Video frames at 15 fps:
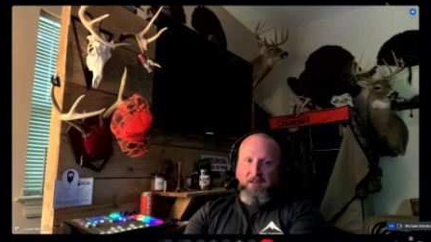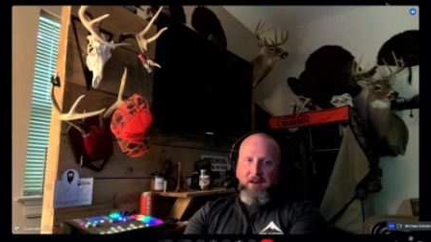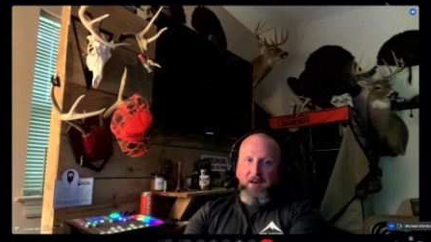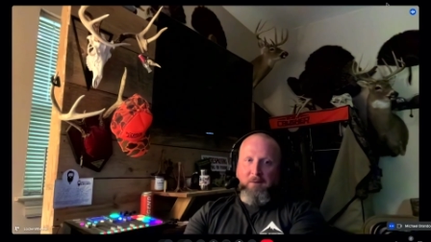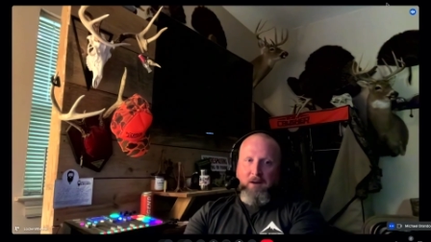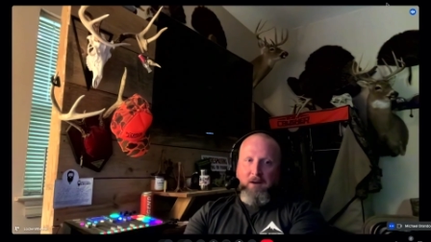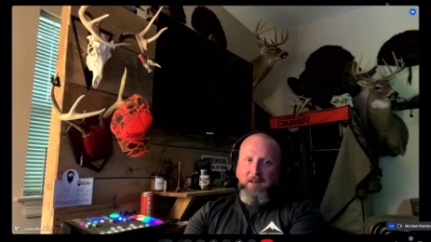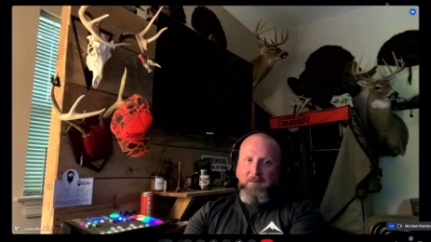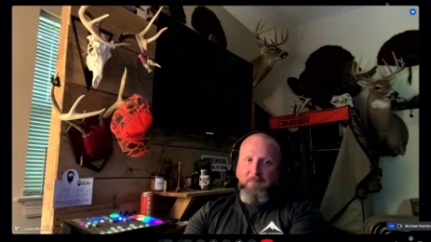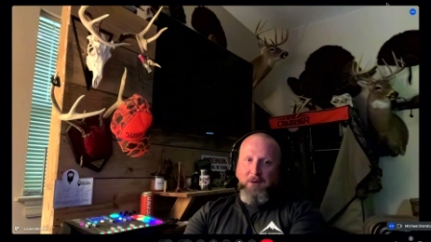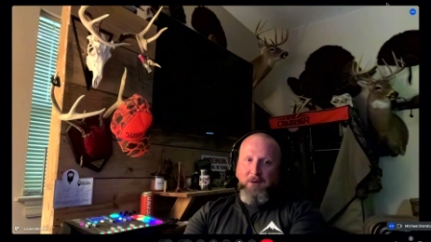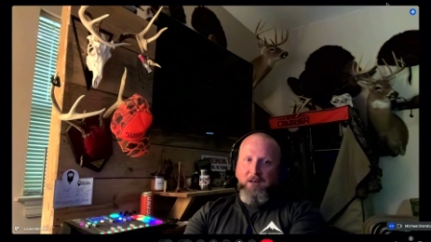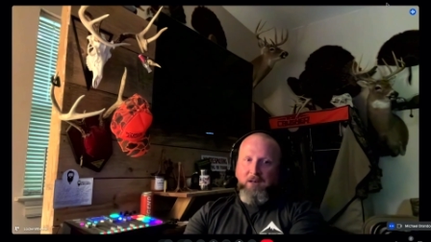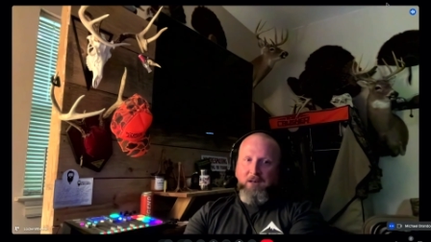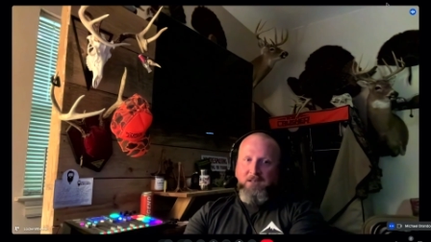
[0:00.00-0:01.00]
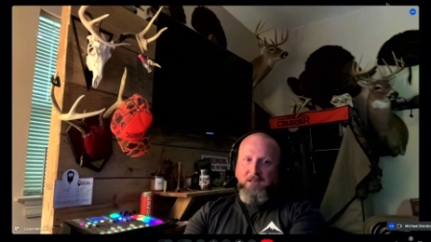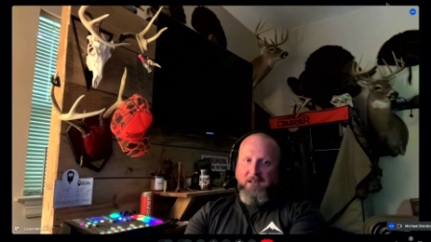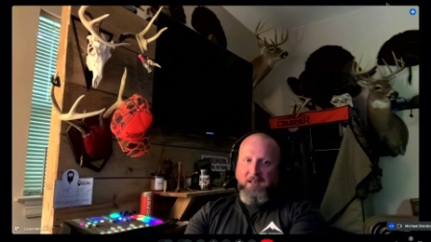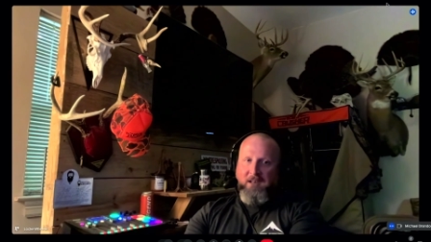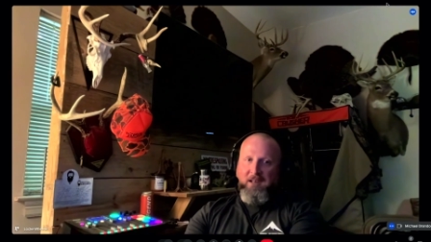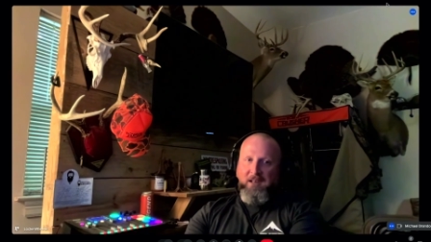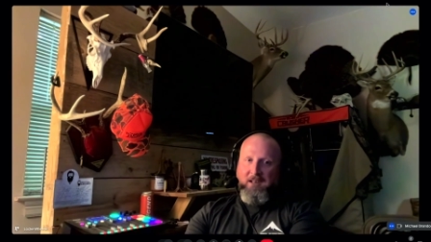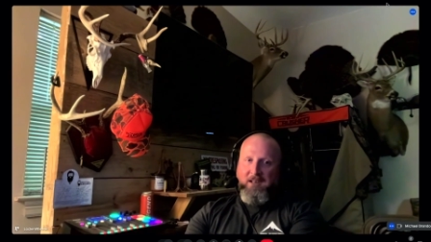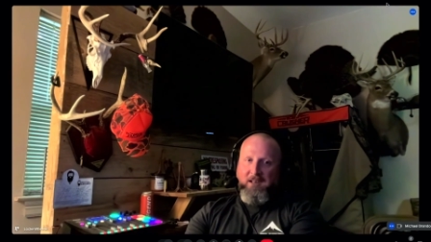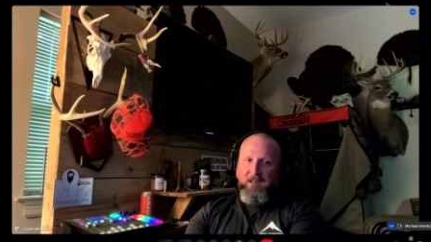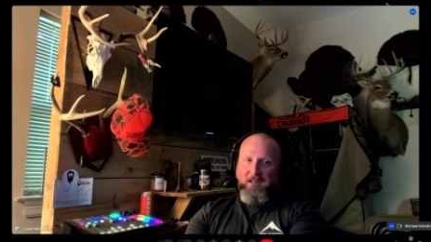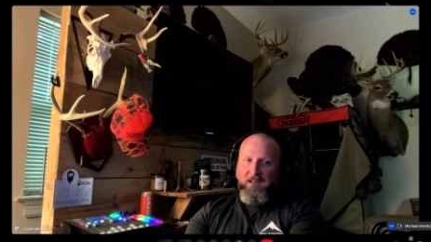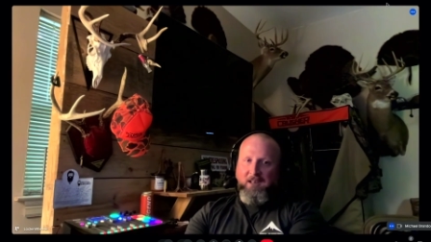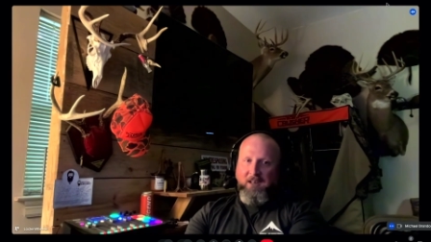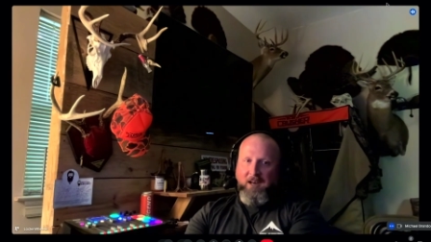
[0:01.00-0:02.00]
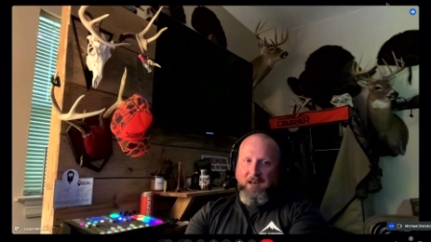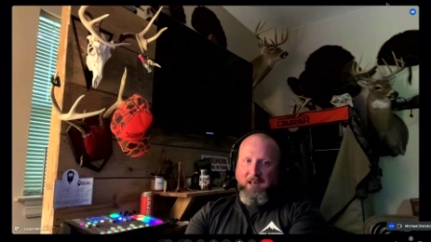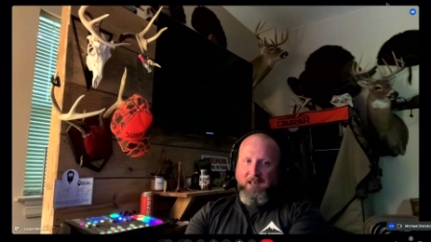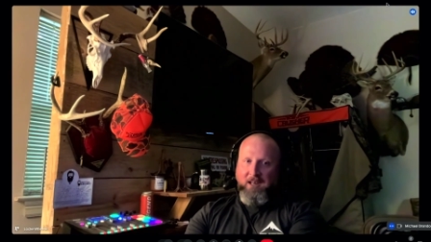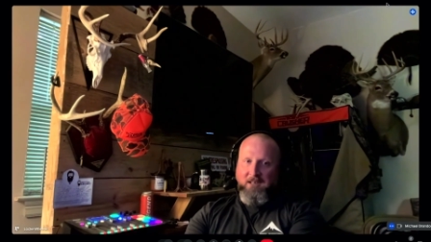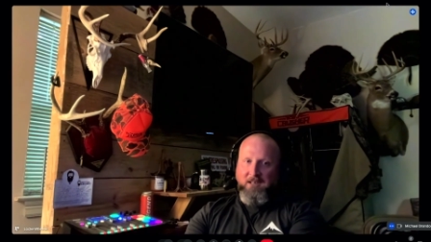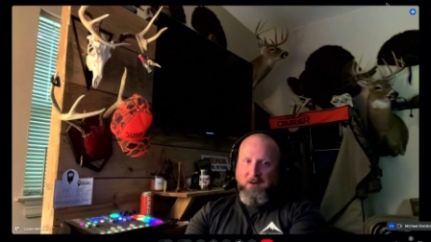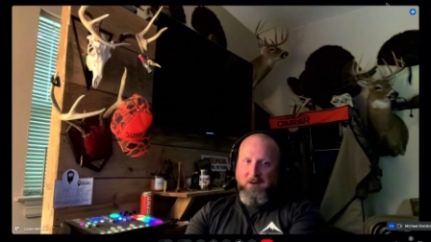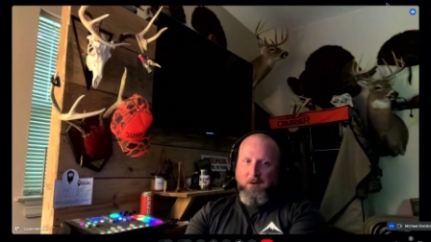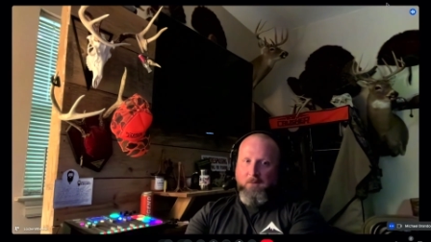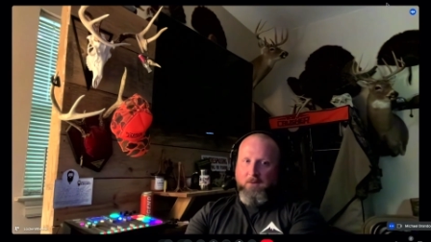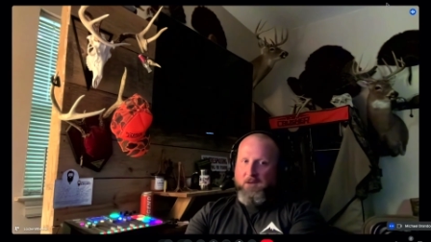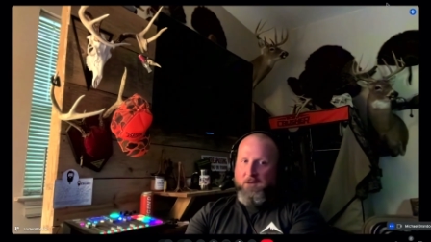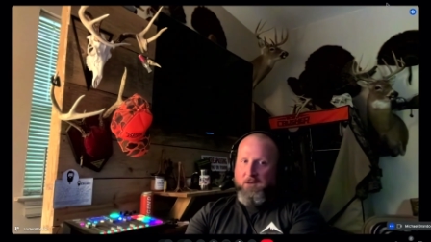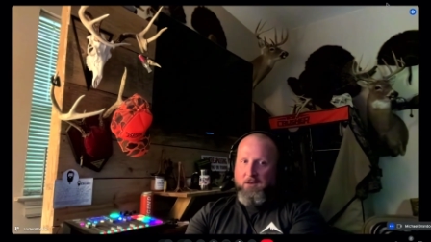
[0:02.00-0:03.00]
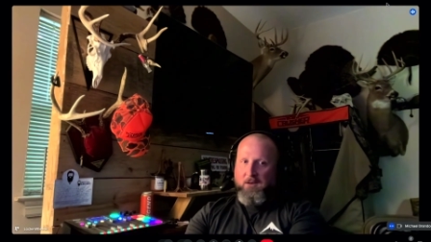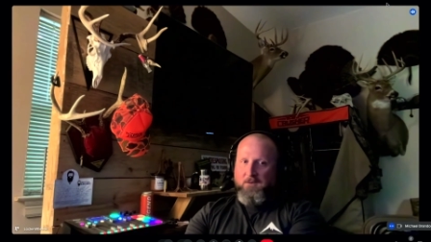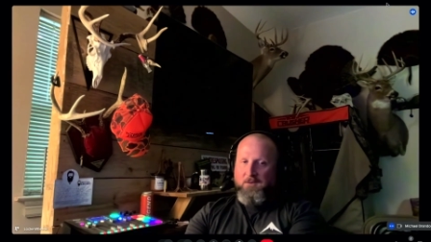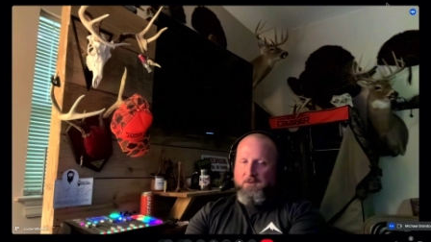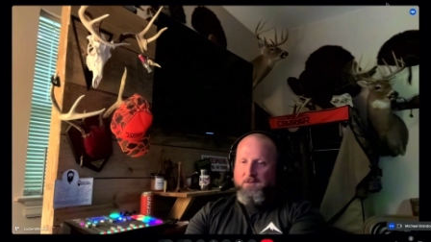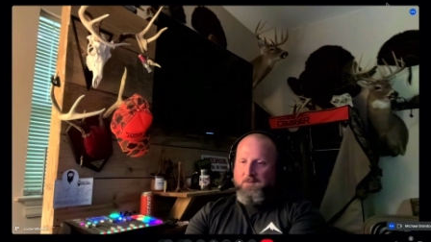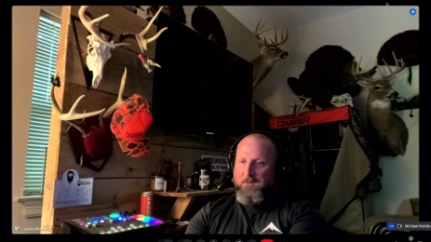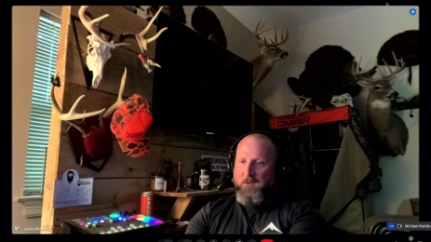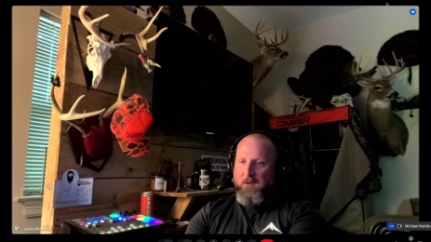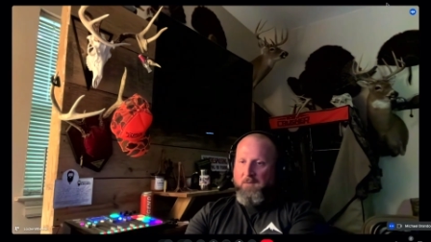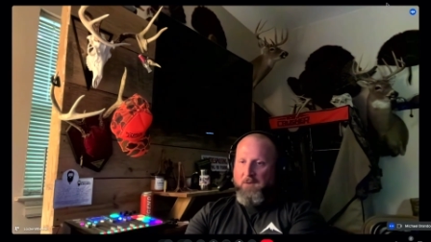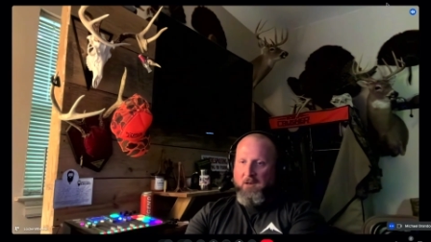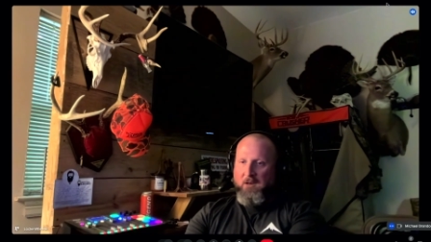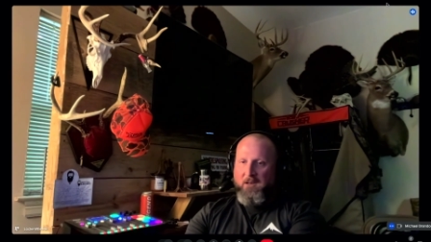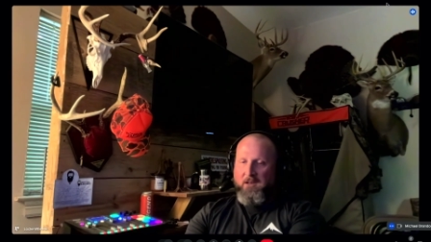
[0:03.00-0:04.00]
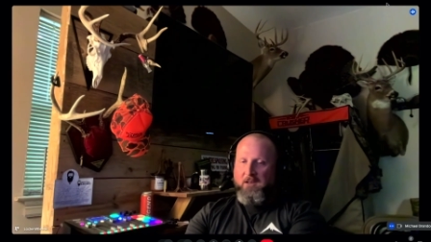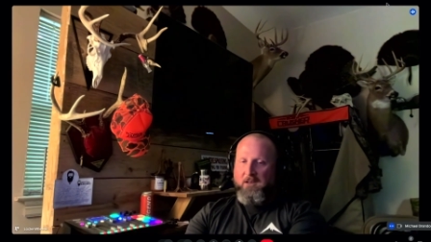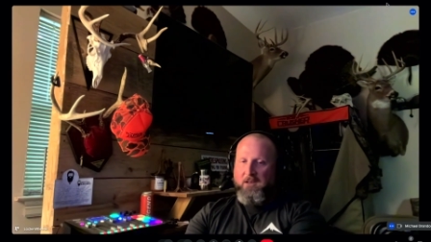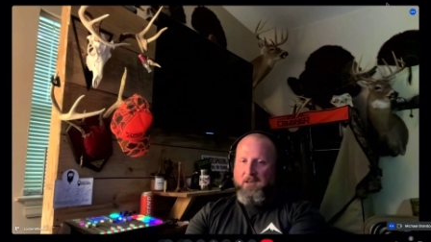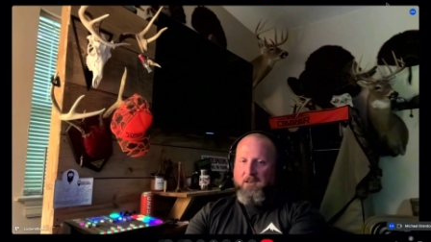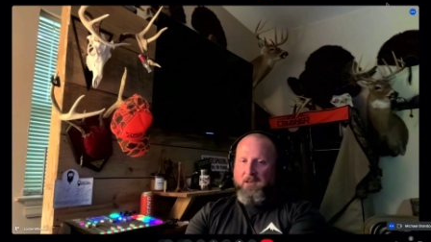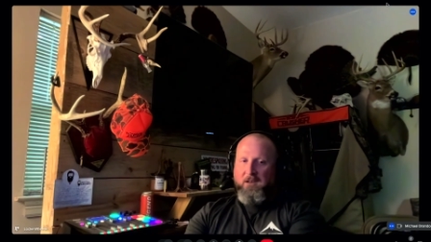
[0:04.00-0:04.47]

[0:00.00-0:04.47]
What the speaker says: that way because I guess over the years of hunting, and